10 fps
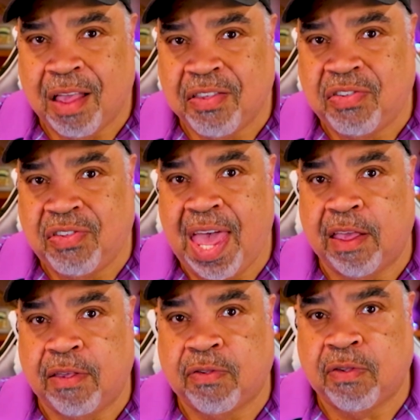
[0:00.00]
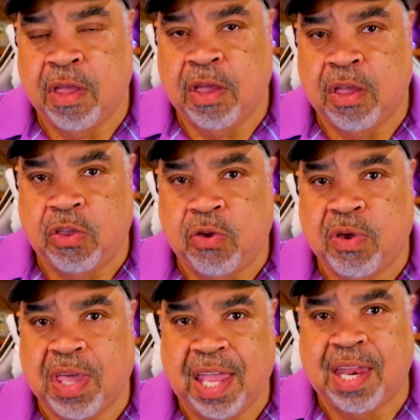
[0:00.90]
says you
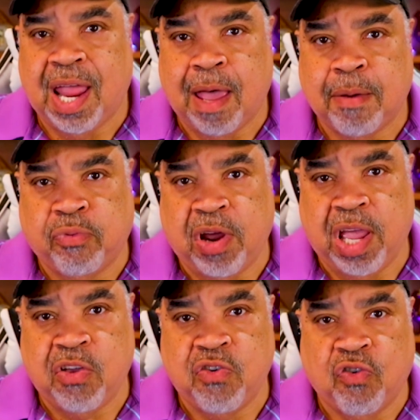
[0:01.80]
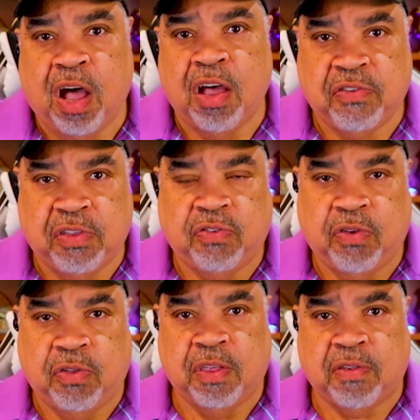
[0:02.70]
cannot bring drugs
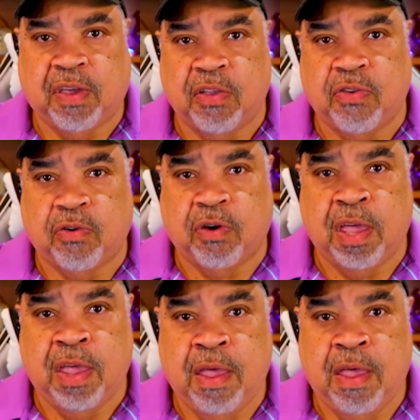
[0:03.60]
into this country,